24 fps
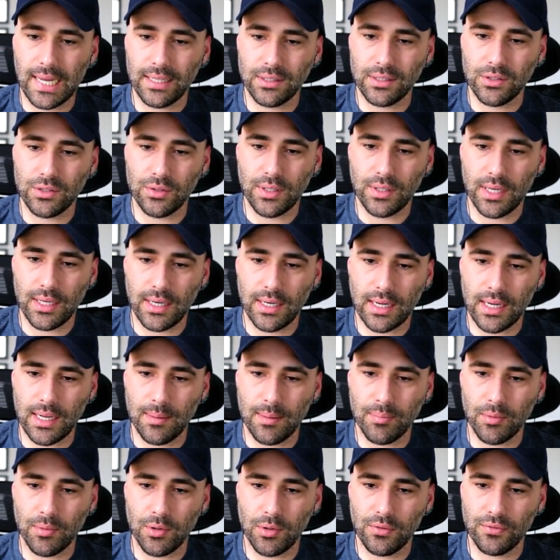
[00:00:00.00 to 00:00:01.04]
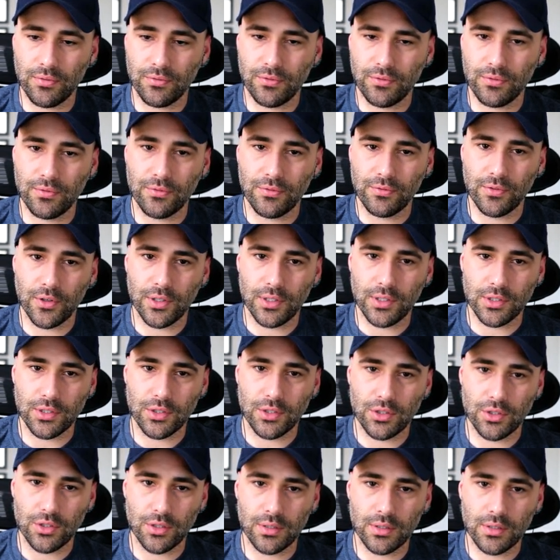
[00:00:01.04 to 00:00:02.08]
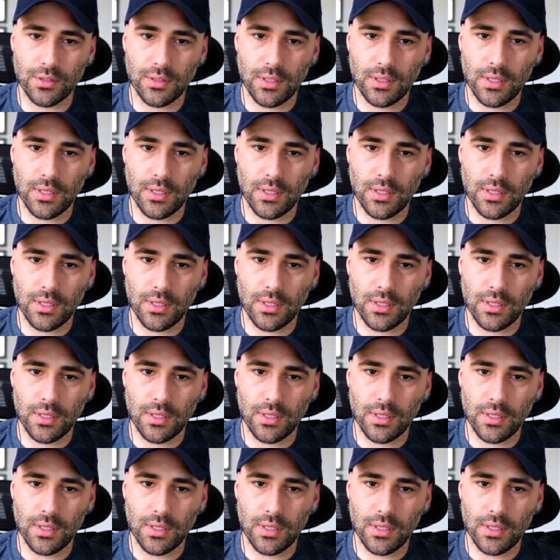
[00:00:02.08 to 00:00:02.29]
to get a couple of furniture.